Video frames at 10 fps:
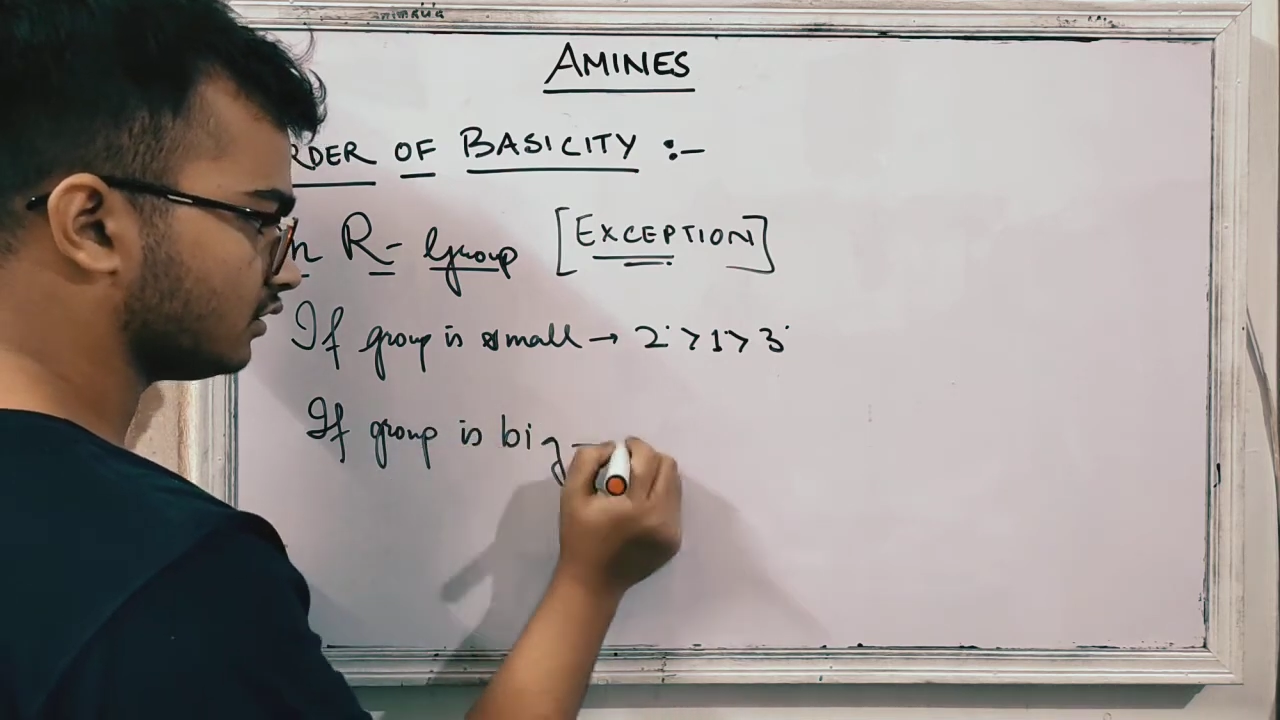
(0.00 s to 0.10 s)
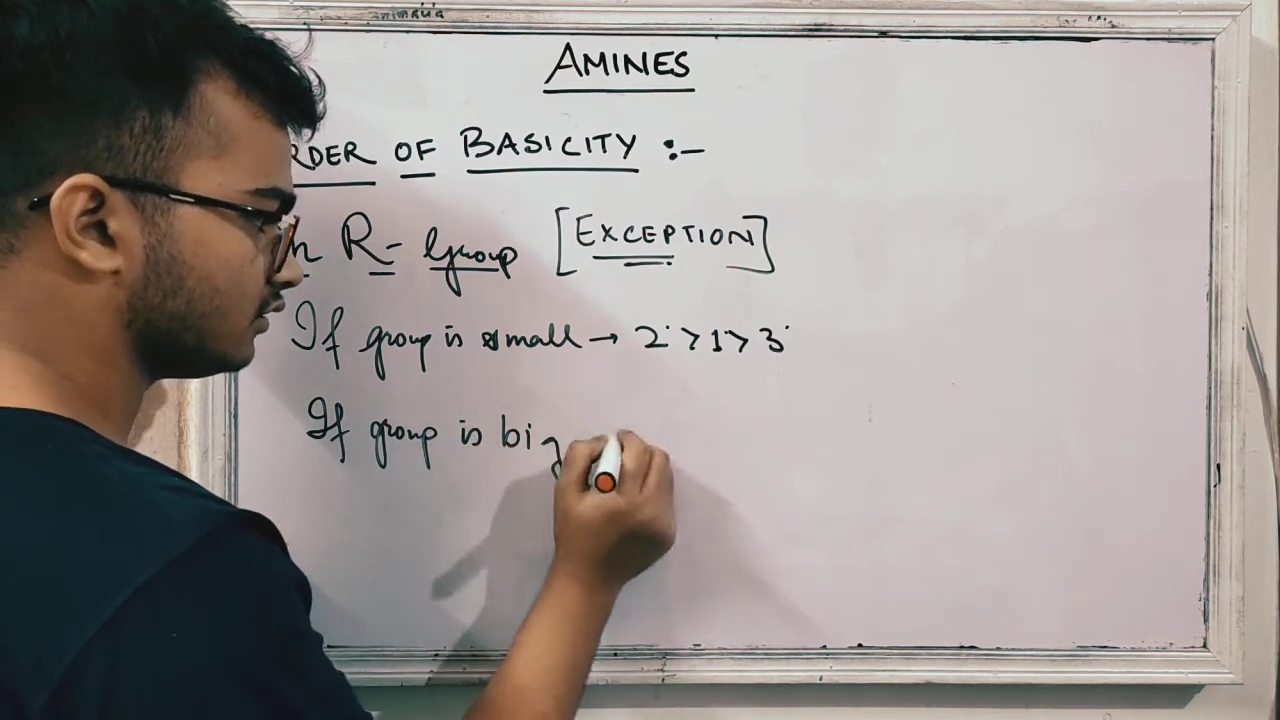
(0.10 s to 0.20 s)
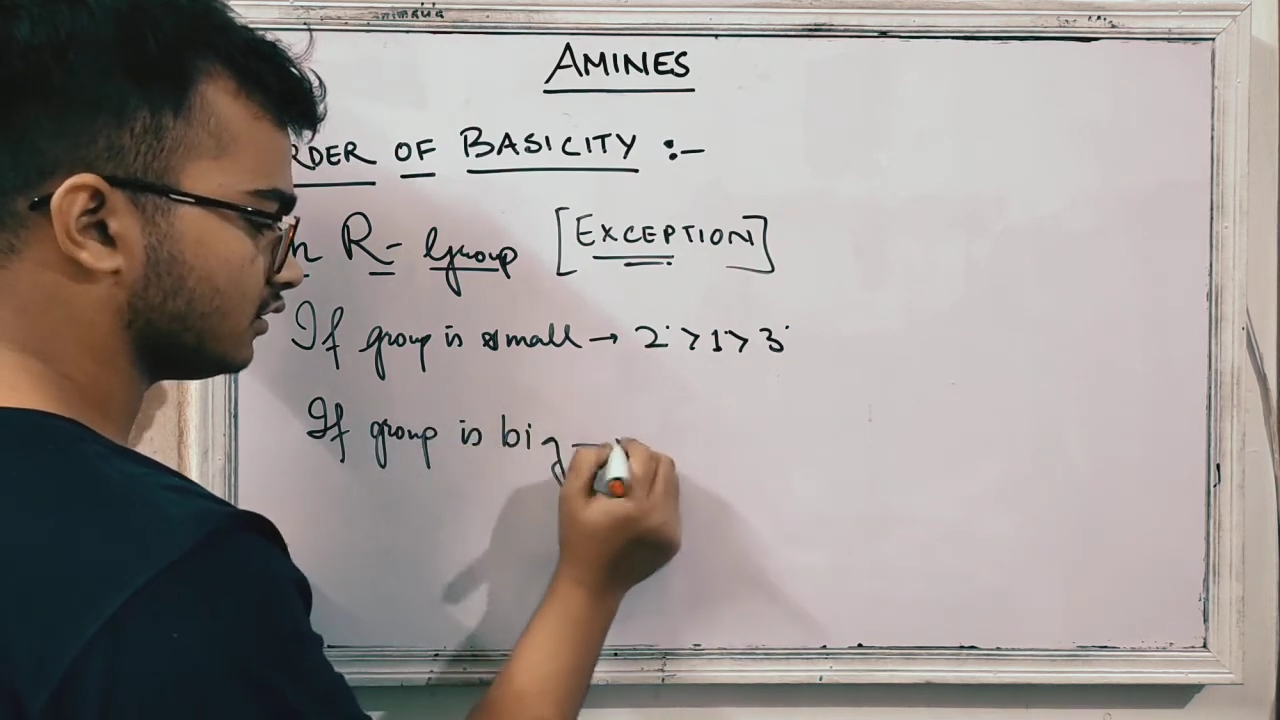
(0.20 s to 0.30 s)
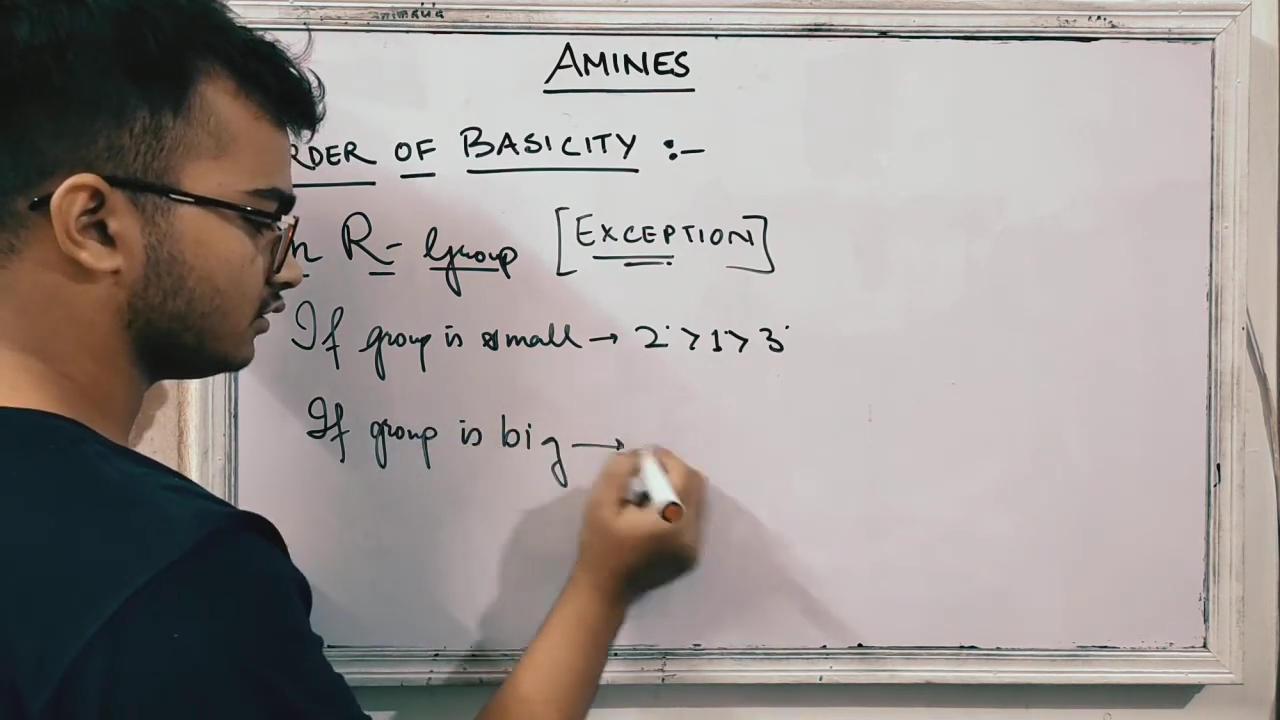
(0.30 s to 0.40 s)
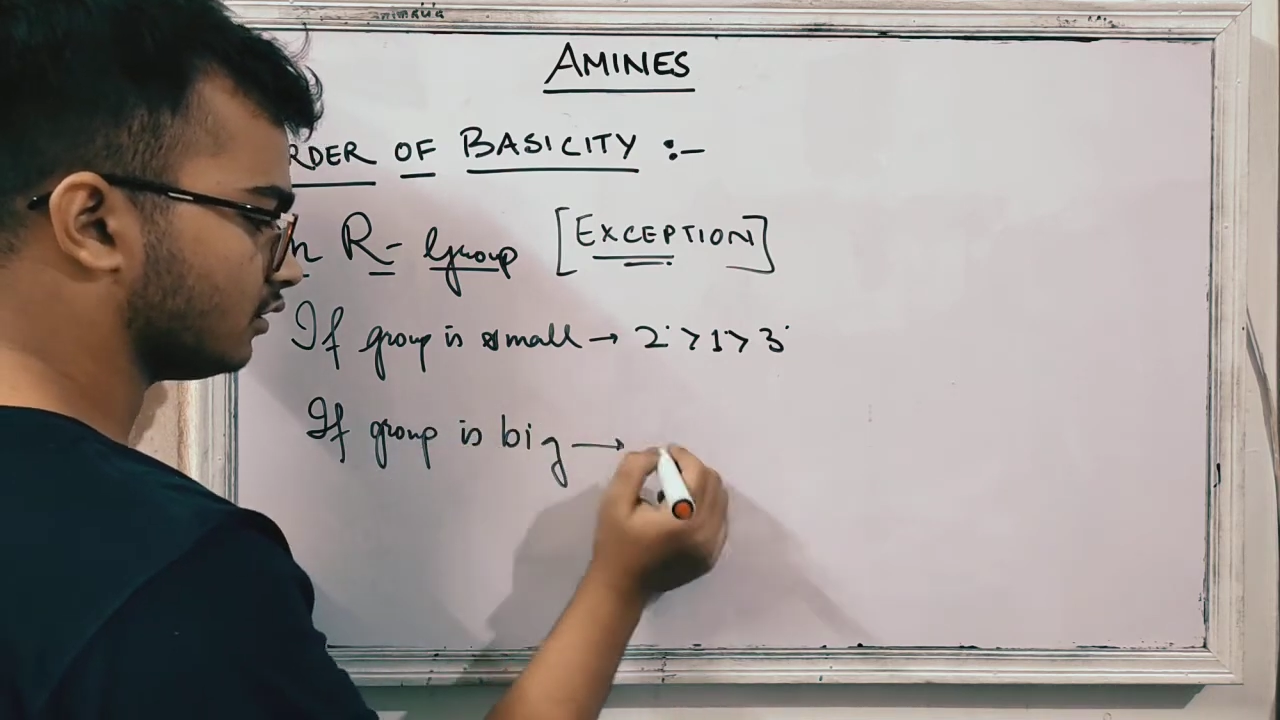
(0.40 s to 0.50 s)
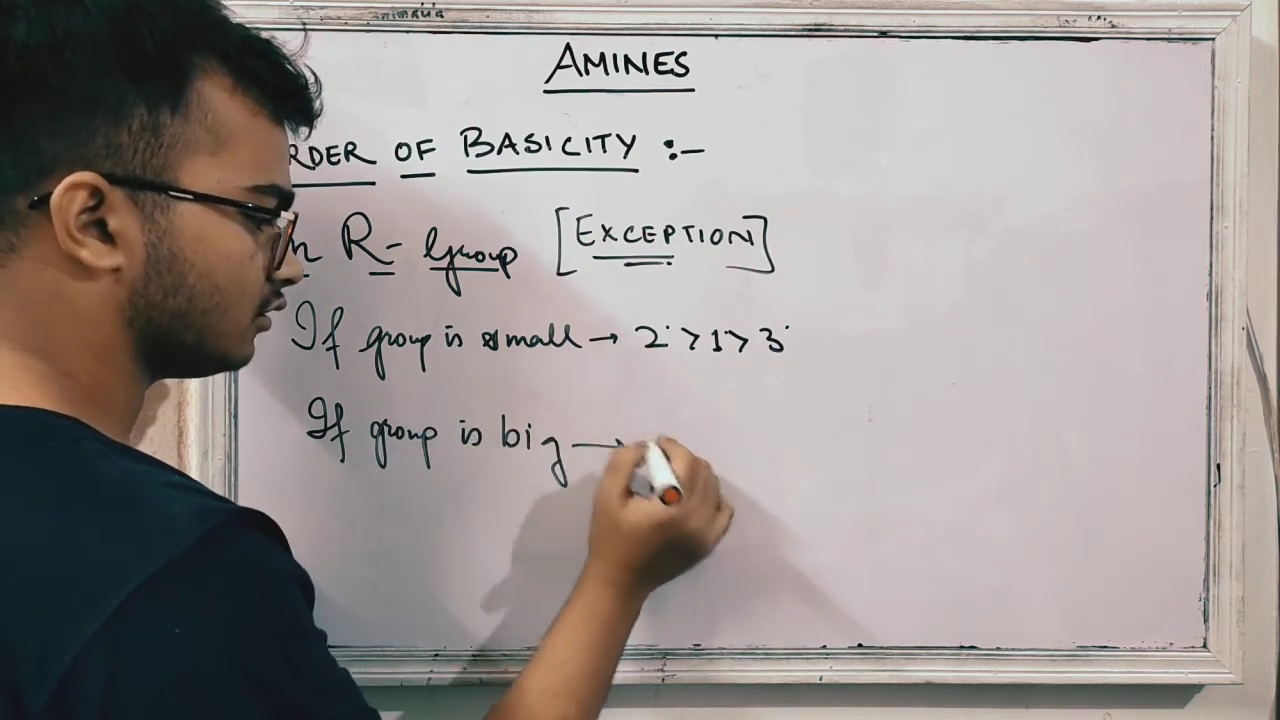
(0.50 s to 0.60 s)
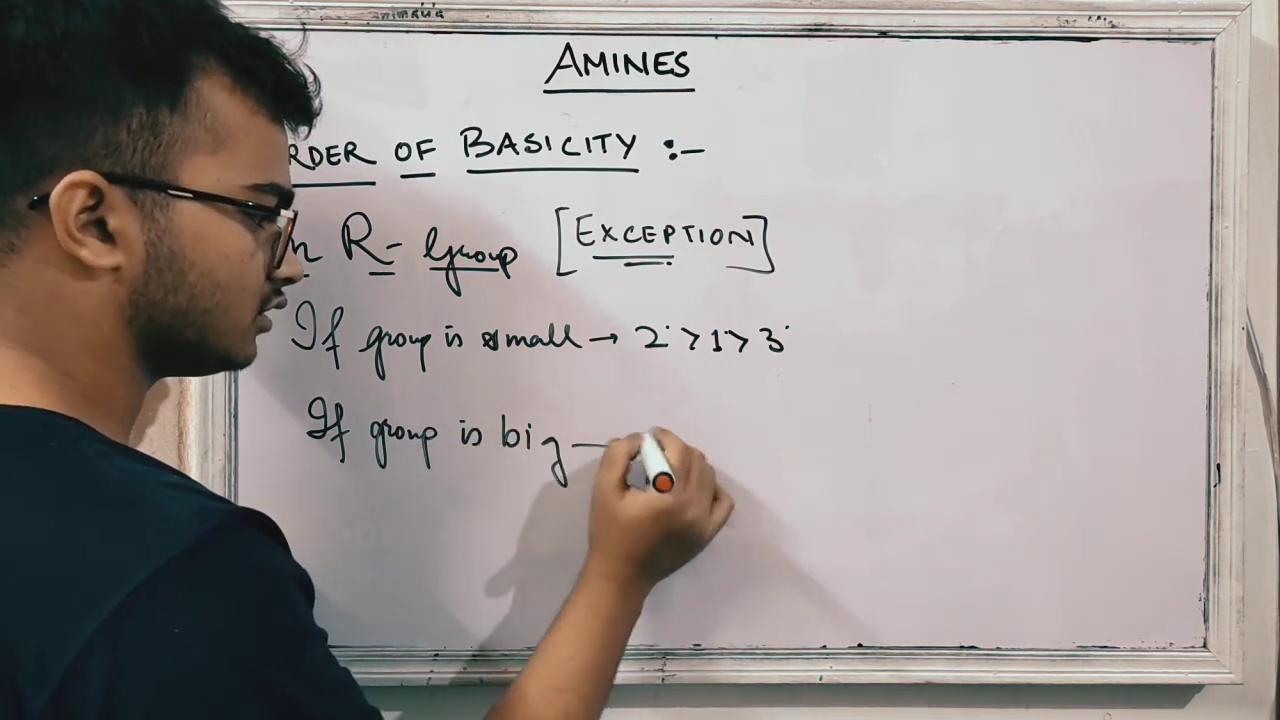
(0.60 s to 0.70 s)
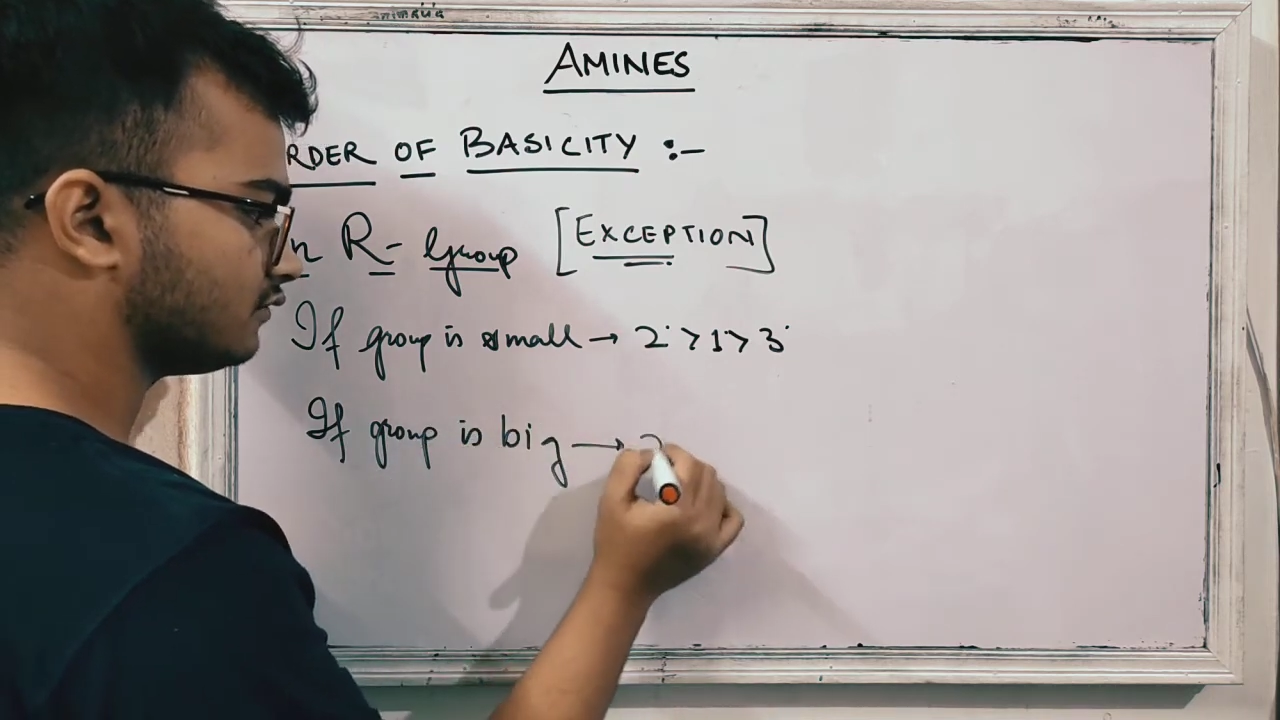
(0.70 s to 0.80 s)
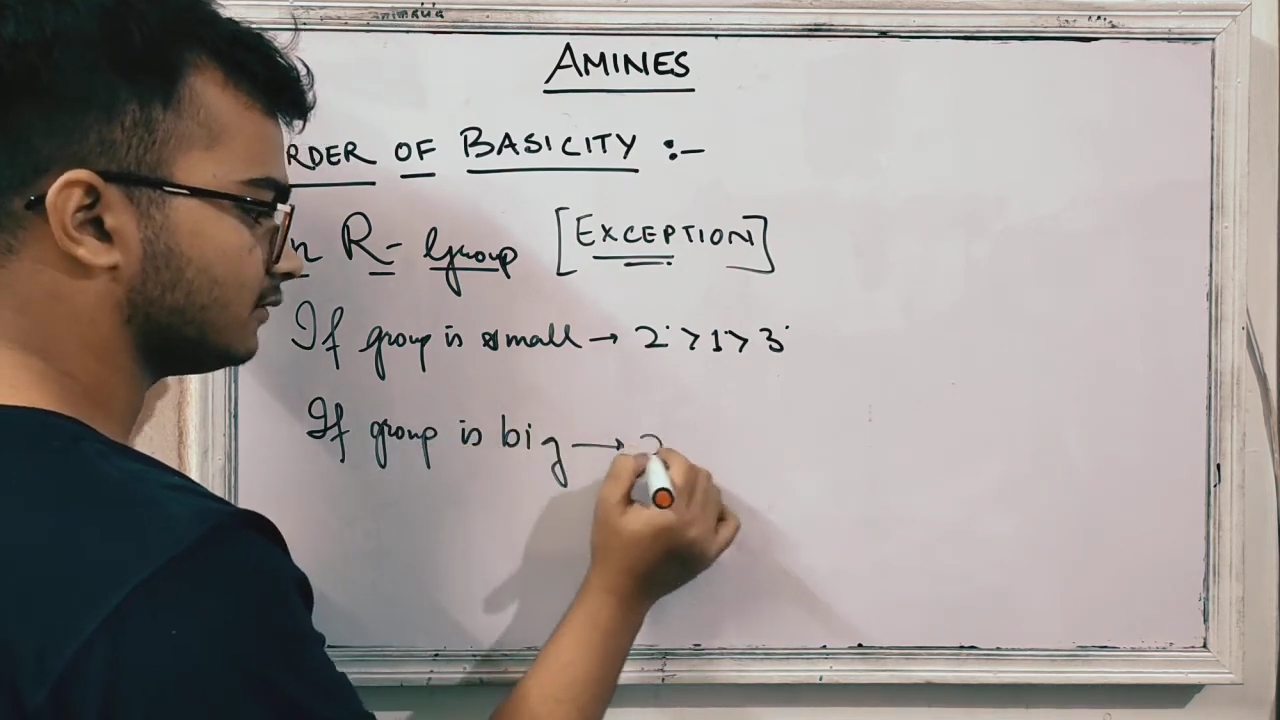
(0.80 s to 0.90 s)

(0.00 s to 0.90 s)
then the order